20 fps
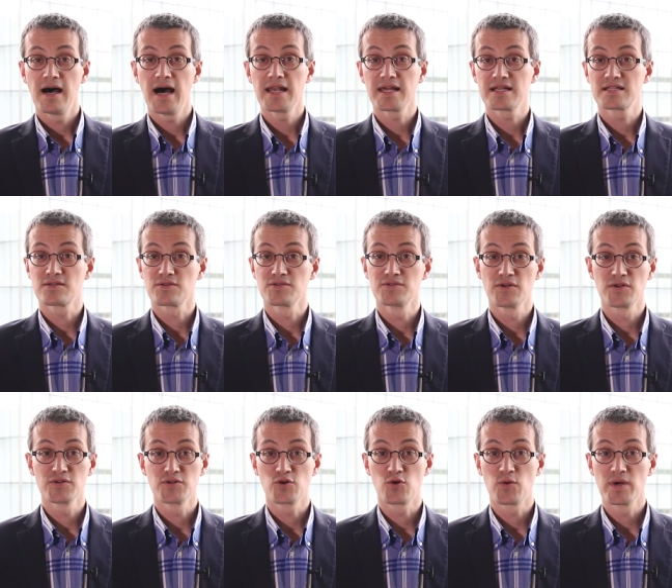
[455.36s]

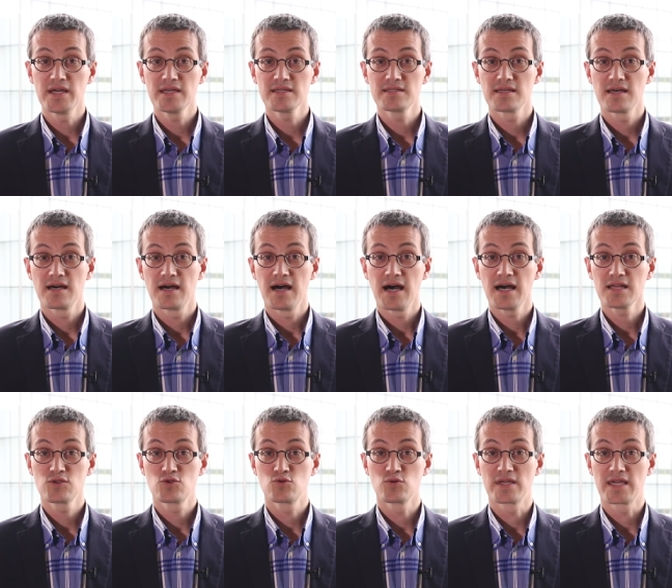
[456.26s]
Alexander the Great
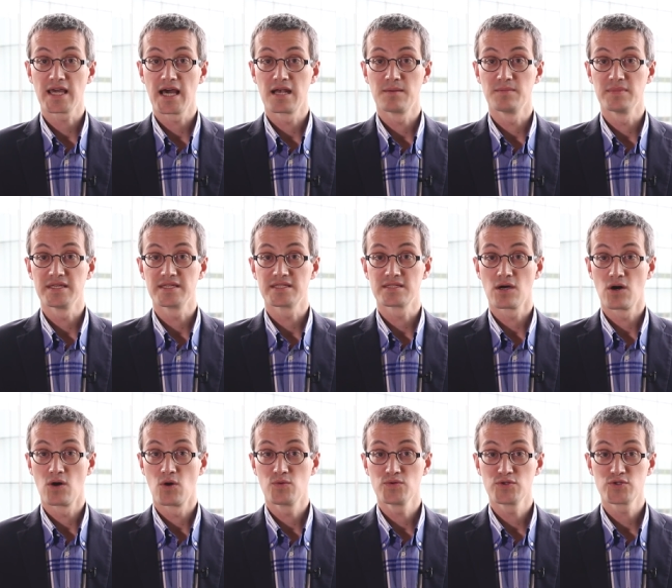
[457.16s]
had to calm his
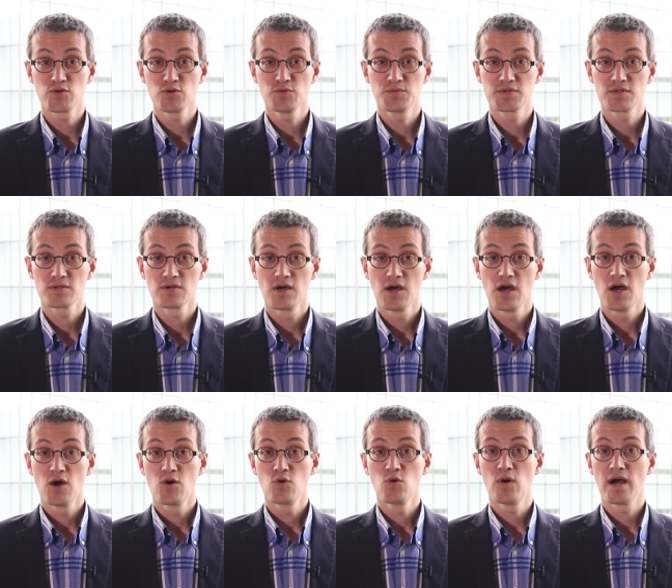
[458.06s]
own troops
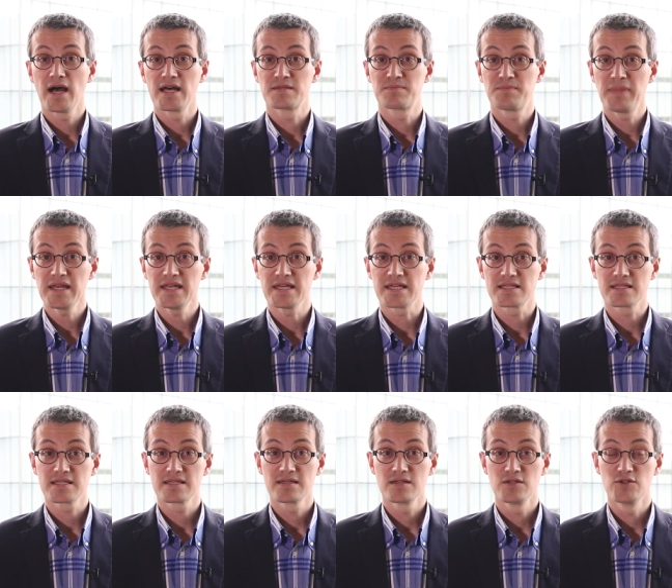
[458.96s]
who had
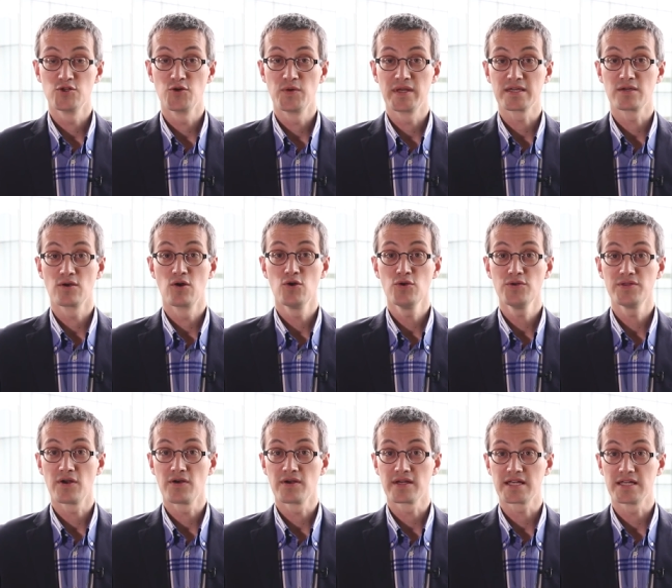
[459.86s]
panicked during a
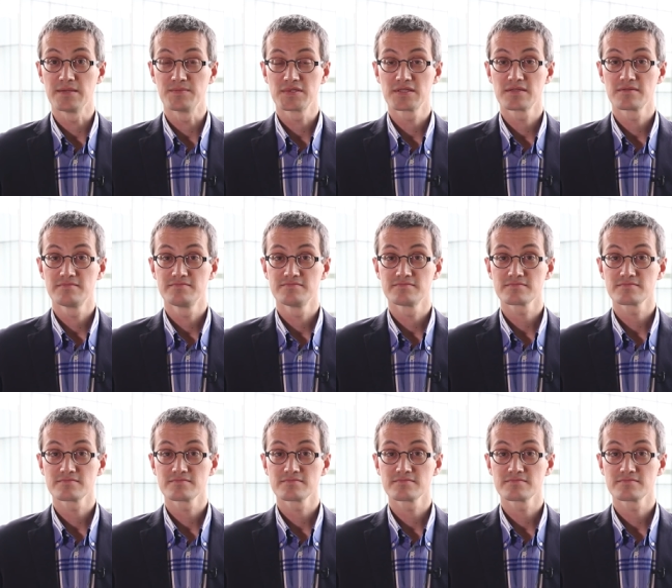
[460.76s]
lunar eclipse.